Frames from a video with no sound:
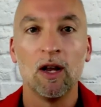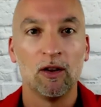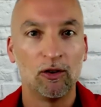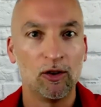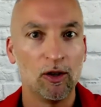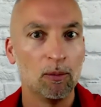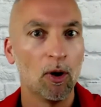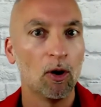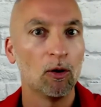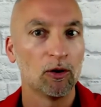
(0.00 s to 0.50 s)

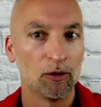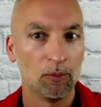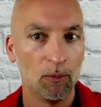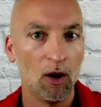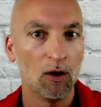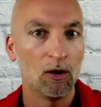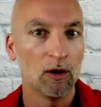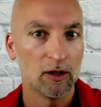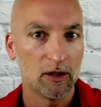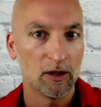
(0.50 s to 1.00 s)
SIBO,
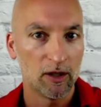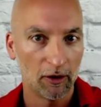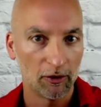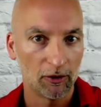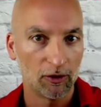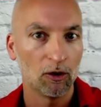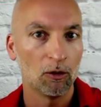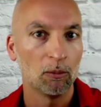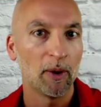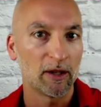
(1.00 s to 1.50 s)
small
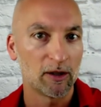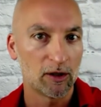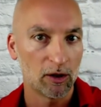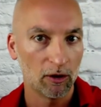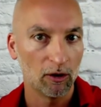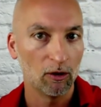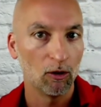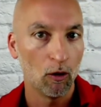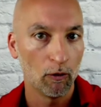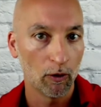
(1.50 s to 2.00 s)
intestinal
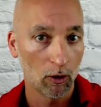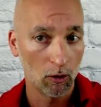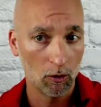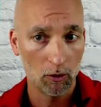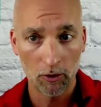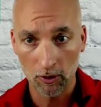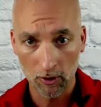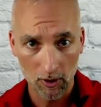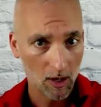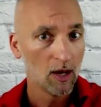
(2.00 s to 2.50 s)
bacterial
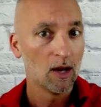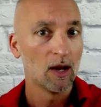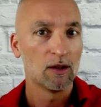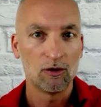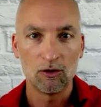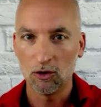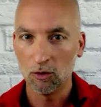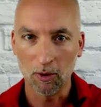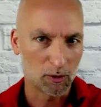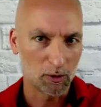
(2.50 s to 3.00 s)
overgrowth,
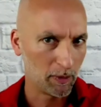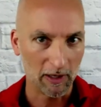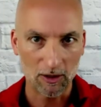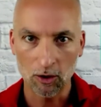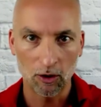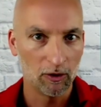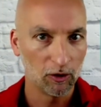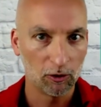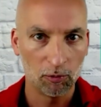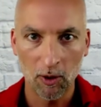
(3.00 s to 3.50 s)
too much
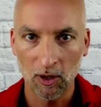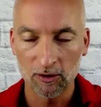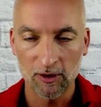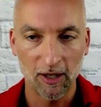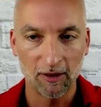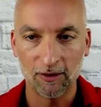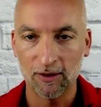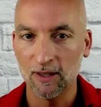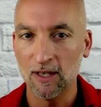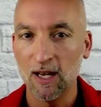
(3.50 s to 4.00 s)
bacteria in the small
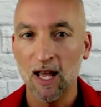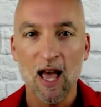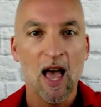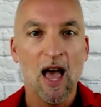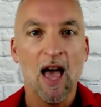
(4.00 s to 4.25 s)
intestine.